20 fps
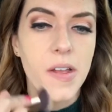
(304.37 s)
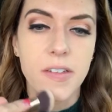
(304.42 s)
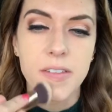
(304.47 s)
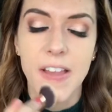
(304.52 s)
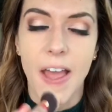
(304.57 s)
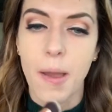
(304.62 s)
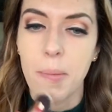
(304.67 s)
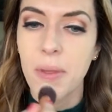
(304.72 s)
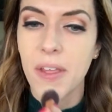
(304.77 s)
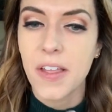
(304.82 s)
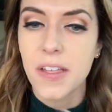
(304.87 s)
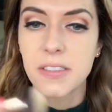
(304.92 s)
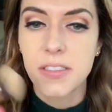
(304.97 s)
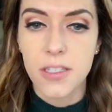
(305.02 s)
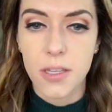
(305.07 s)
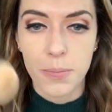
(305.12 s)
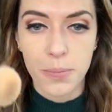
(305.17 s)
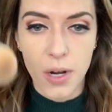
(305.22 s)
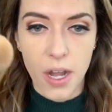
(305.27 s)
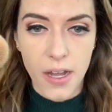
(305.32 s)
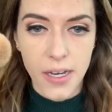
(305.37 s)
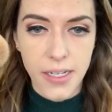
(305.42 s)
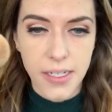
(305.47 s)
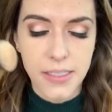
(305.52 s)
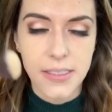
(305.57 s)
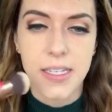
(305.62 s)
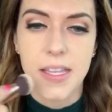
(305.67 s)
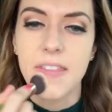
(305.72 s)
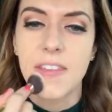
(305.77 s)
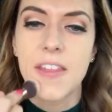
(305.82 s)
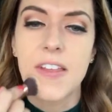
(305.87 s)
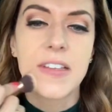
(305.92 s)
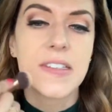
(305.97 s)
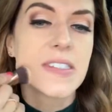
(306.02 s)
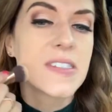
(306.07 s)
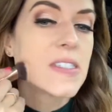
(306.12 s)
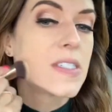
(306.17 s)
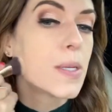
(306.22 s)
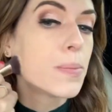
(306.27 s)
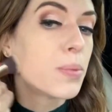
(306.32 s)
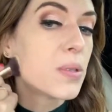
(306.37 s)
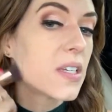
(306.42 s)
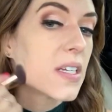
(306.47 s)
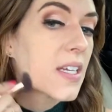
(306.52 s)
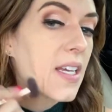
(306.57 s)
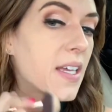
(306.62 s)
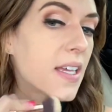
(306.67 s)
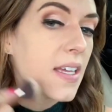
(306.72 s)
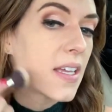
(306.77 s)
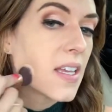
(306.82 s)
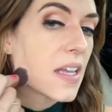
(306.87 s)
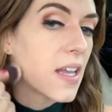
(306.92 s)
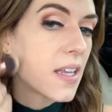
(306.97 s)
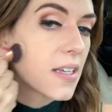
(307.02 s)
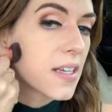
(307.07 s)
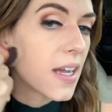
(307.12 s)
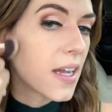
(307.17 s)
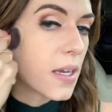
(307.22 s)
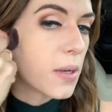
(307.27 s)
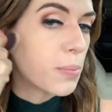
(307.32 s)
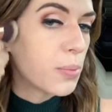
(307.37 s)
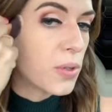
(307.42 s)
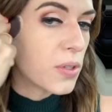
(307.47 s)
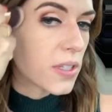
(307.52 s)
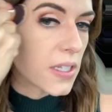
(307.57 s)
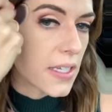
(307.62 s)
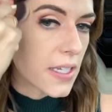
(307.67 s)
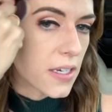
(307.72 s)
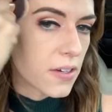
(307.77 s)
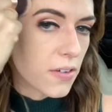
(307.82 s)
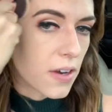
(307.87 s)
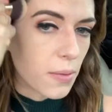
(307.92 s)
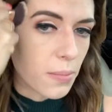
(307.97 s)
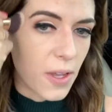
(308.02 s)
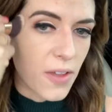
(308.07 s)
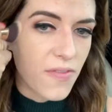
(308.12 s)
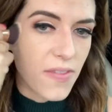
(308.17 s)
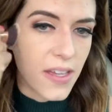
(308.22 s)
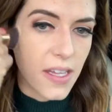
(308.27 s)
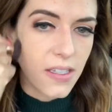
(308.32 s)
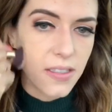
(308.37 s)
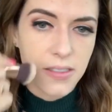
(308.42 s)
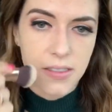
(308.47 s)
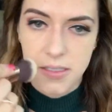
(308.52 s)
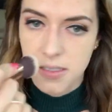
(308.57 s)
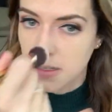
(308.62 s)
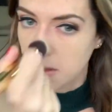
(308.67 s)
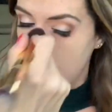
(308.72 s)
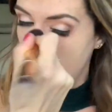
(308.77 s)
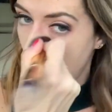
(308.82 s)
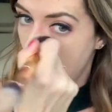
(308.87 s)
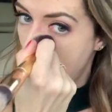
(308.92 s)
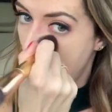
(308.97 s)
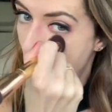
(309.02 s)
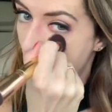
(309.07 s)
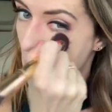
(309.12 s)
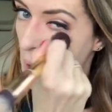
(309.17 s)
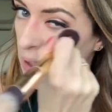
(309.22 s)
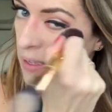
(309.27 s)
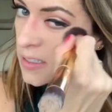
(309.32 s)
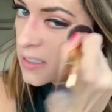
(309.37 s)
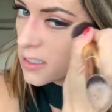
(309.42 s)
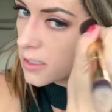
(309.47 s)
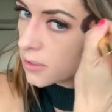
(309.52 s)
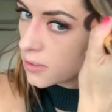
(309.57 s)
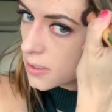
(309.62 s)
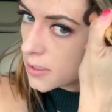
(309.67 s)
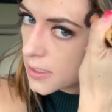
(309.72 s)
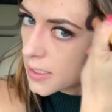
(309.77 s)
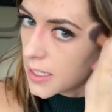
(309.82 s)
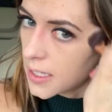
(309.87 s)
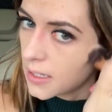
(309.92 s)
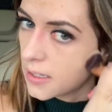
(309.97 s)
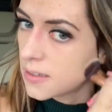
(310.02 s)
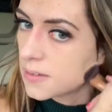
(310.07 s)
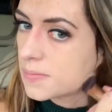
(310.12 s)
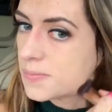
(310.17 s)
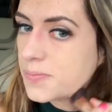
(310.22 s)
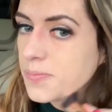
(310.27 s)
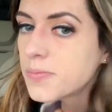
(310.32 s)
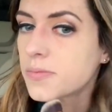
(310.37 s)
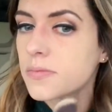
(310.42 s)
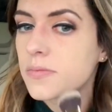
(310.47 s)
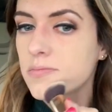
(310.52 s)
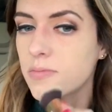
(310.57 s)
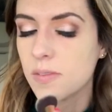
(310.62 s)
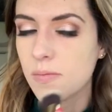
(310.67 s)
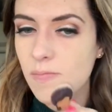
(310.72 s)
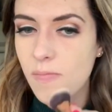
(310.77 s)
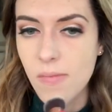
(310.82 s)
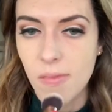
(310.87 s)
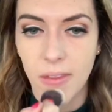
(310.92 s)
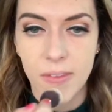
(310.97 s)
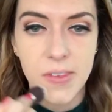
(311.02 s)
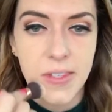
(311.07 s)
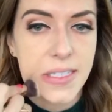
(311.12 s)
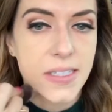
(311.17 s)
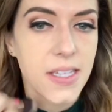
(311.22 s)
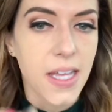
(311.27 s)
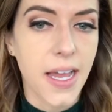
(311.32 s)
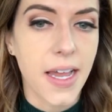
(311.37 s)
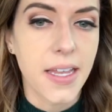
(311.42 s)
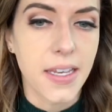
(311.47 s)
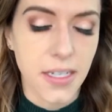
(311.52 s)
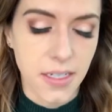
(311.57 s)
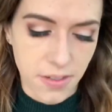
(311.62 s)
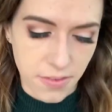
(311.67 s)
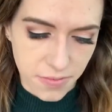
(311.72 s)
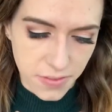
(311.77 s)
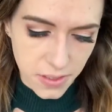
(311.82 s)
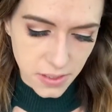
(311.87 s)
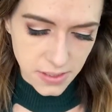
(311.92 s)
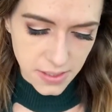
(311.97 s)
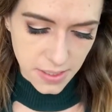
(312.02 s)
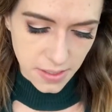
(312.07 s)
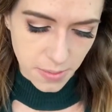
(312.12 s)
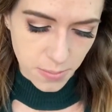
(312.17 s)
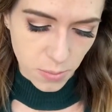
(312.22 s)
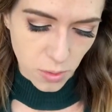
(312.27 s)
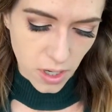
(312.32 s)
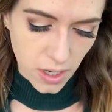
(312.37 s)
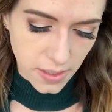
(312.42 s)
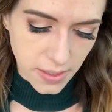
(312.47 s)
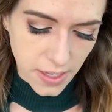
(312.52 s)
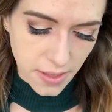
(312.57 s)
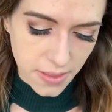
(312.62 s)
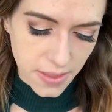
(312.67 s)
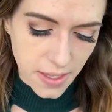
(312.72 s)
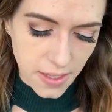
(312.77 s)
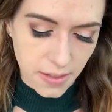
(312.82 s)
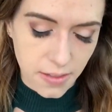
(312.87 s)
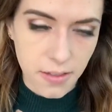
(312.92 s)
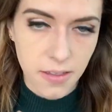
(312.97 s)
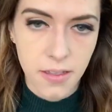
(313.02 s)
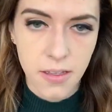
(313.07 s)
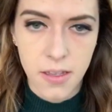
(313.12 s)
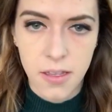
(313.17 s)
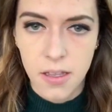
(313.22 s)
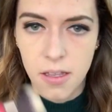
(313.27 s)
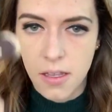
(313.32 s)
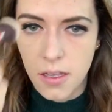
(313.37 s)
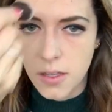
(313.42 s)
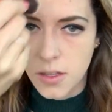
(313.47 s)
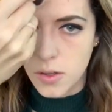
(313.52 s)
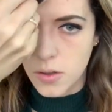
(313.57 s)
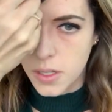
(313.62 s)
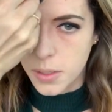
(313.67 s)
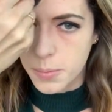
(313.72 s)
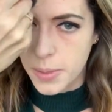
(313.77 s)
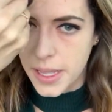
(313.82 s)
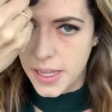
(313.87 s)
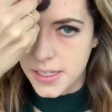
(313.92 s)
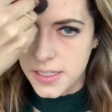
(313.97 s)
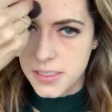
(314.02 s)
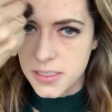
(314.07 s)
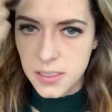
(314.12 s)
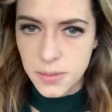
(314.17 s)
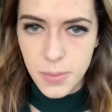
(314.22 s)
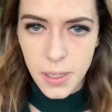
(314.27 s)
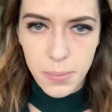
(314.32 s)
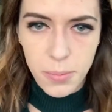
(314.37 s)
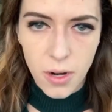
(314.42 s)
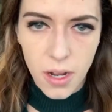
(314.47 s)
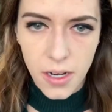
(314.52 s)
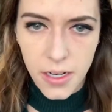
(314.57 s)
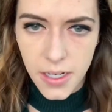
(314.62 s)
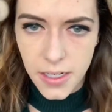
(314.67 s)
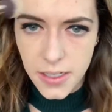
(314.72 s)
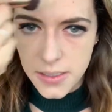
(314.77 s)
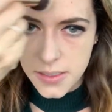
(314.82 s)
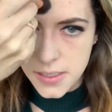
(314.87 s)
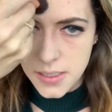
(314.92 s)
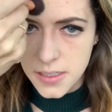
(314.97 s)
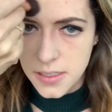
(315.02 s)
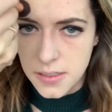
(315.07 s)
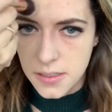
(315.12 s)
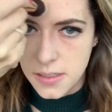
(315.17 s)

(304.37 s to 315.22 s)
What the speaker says: Dabbing into the product and then stippling it and kind of pulling it around my face. So see, did that and it feels like I'm wearing nothing. Going back into my product,